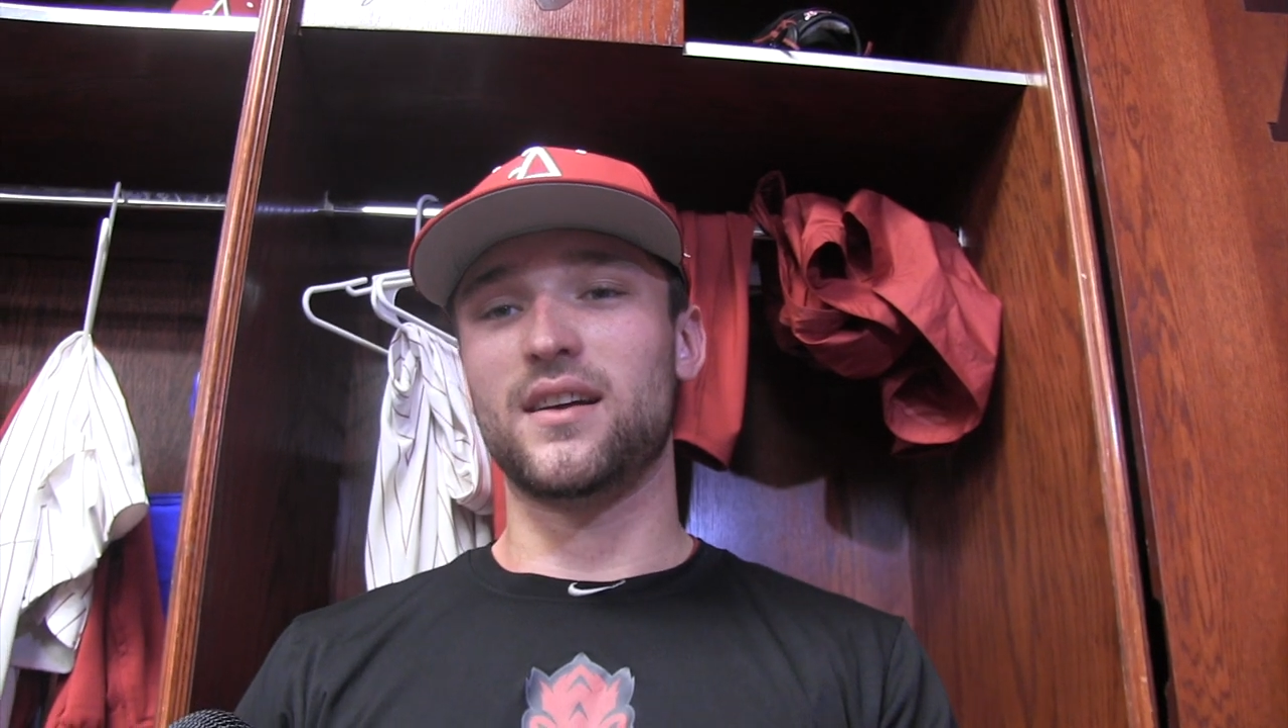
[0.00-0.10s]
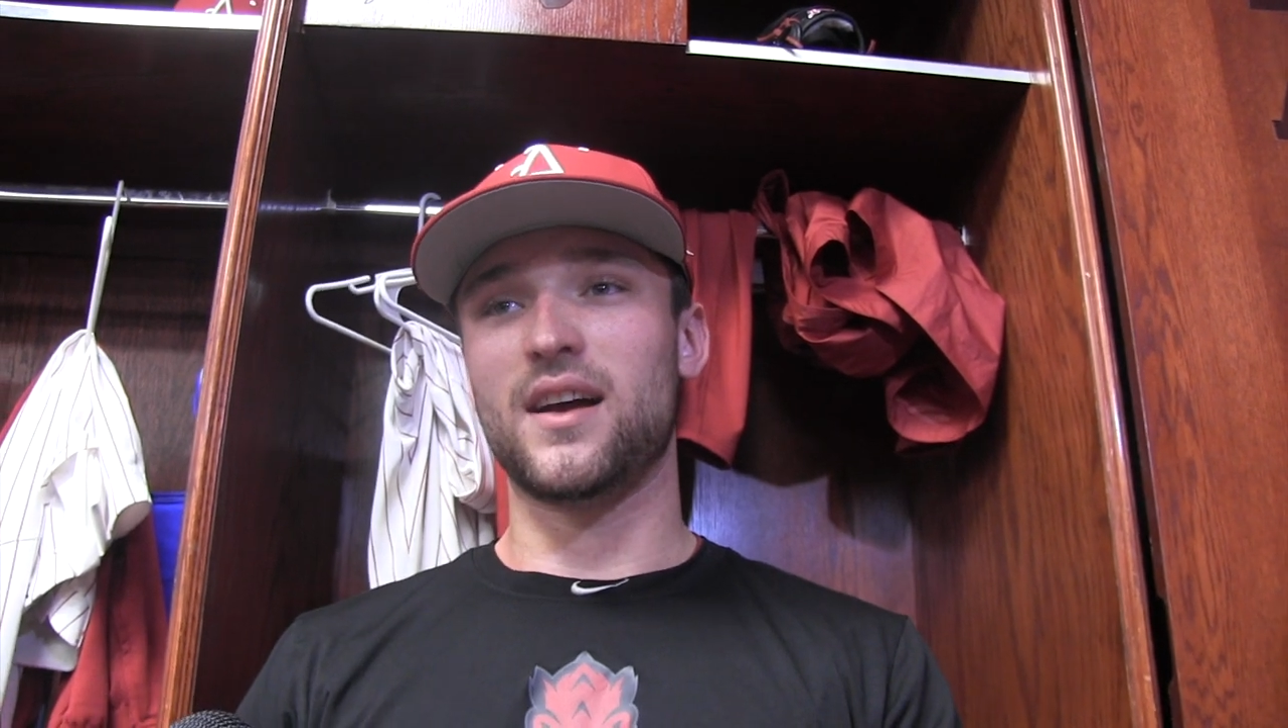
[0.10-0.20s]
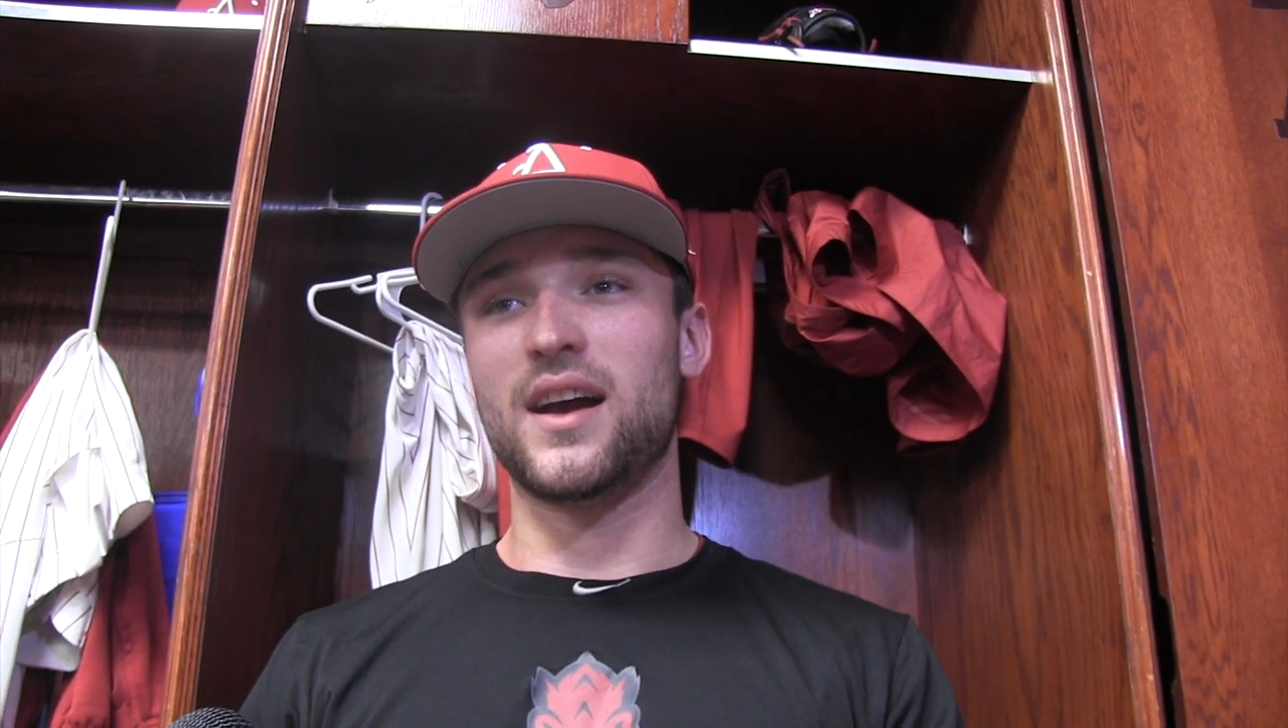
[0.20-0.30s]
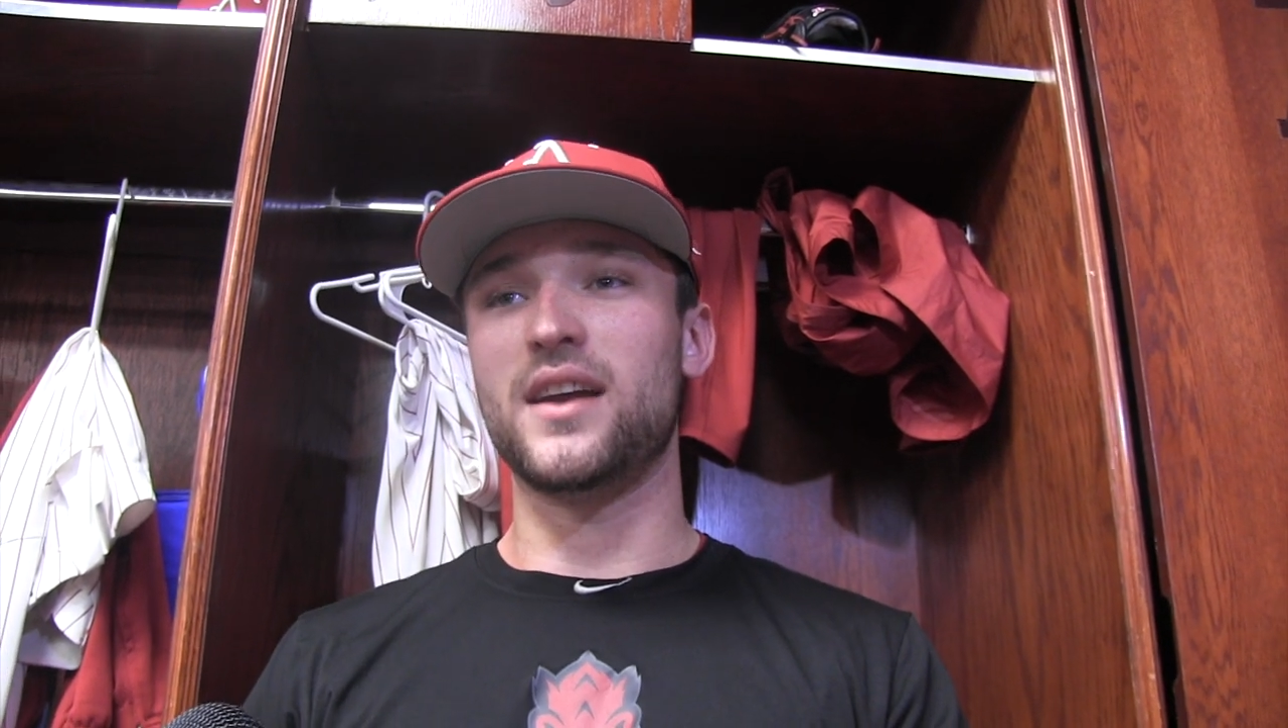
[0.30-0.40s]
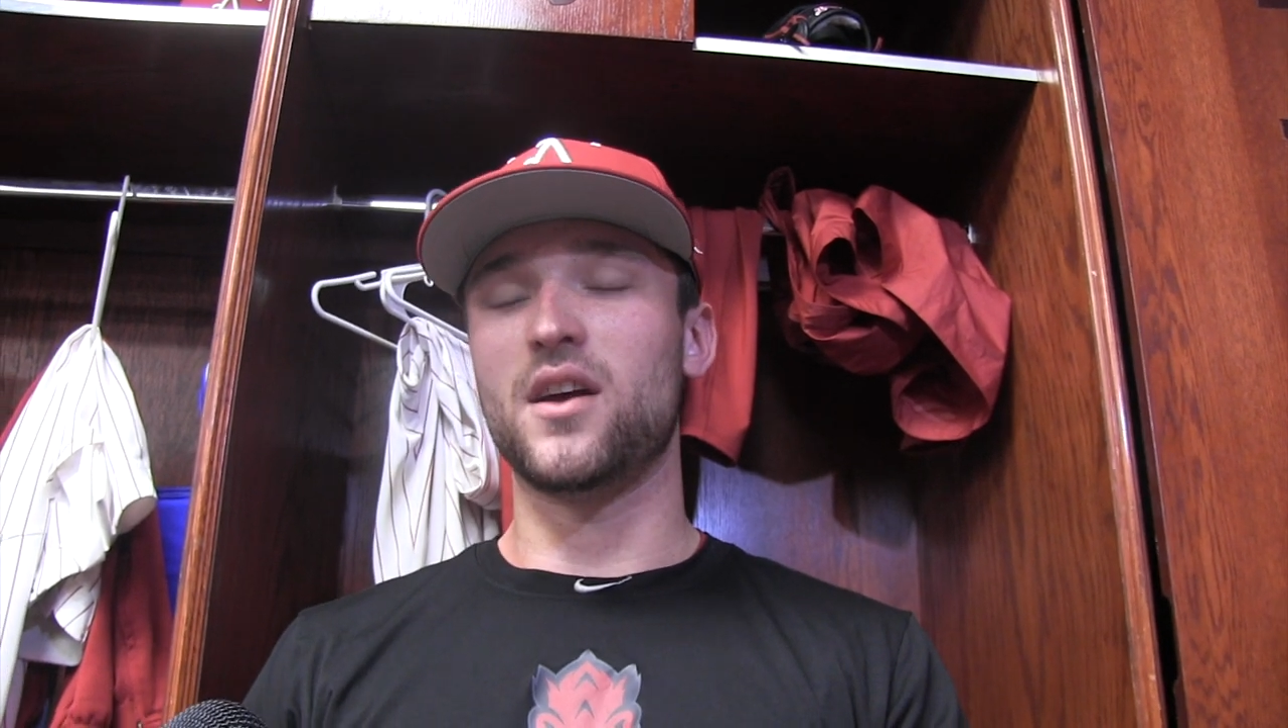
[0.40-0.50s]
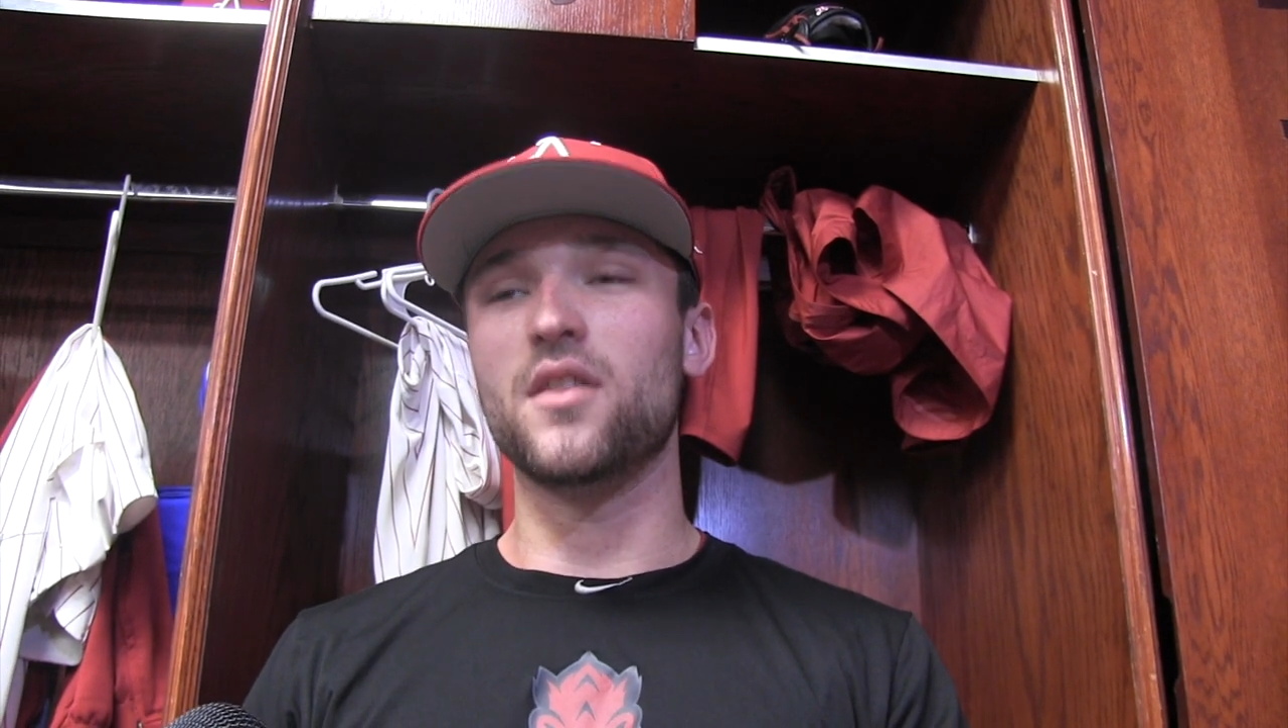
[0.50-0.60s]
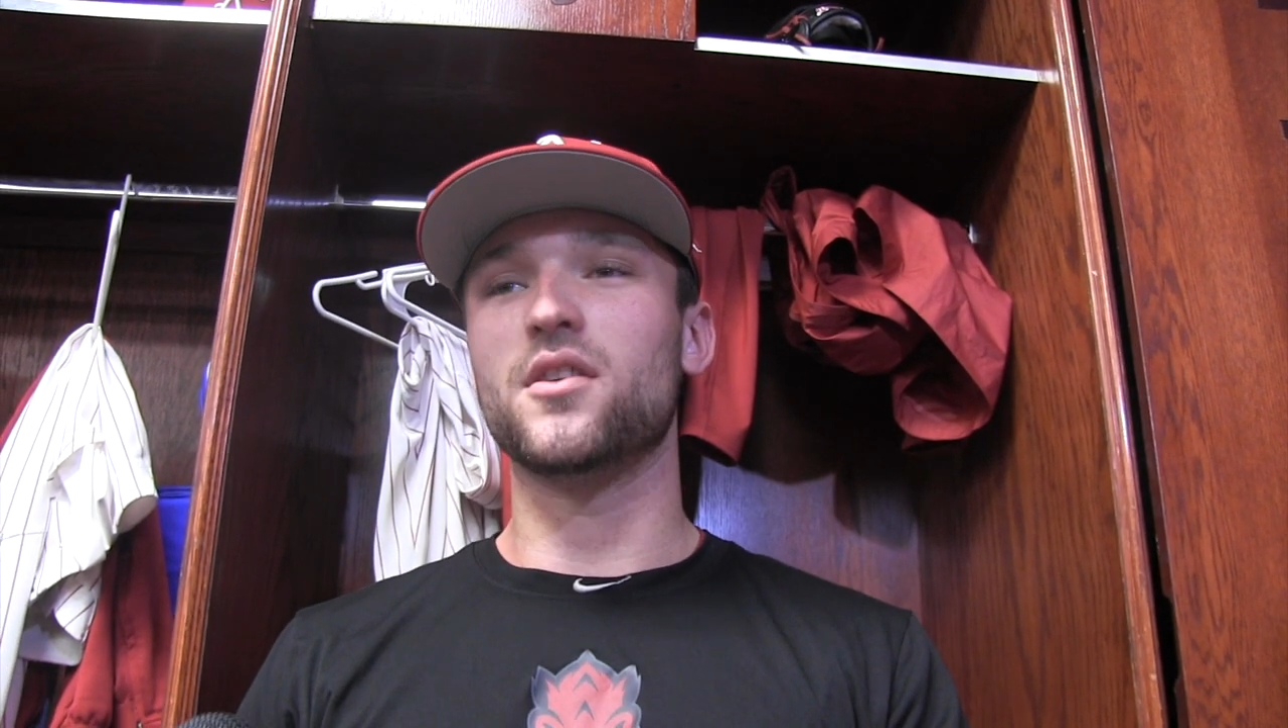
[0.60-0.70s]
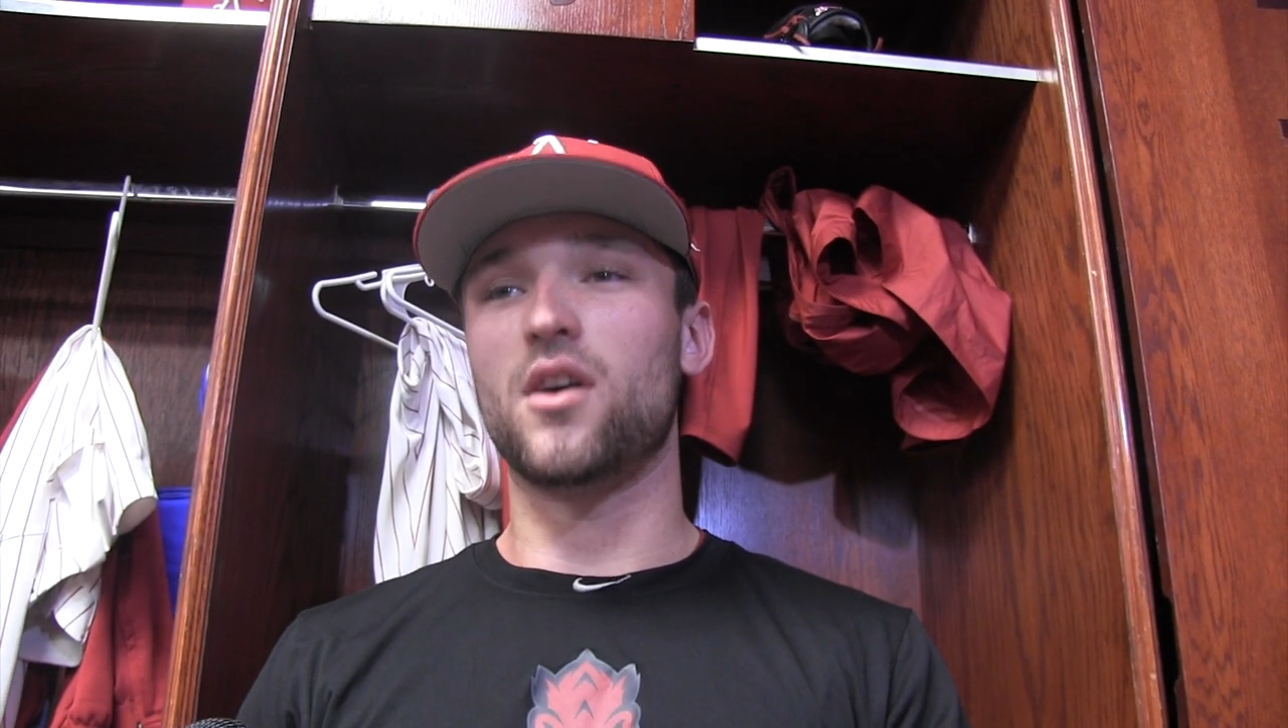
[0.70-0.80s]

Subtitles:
I had other